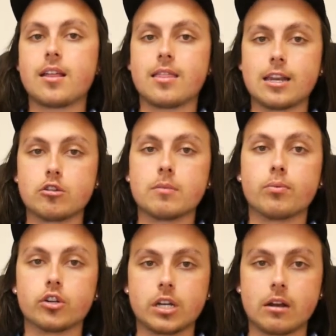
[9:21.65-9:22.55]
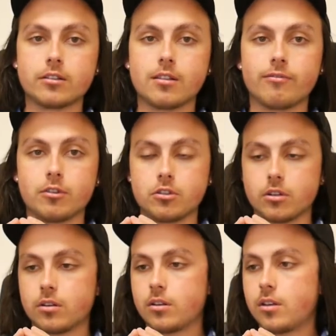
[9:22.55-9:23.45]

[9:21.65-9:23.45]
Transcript: then you can push it out into the future.